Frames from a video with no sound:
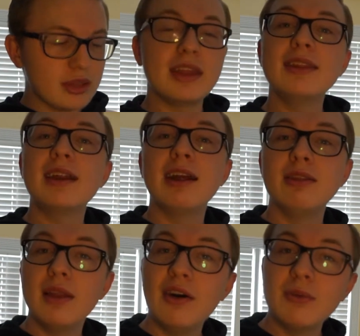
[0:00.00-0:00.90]
The thing that I
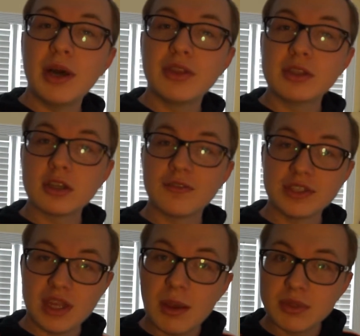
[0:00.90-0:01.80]
love about the
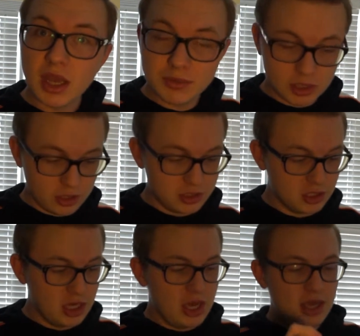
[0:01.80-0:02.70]
Surface laptop
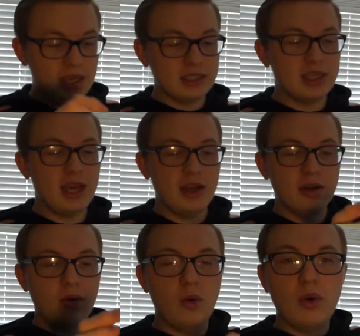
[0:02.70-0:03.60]
charger is
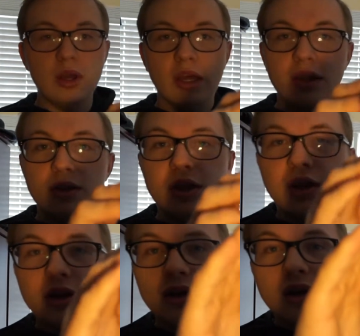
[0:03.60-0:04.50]
that on it
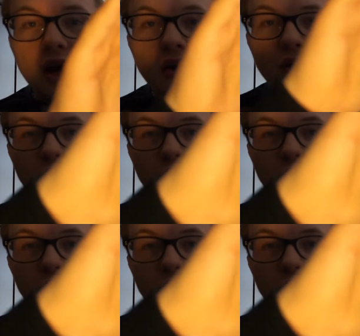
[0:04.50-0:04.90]
there, I don't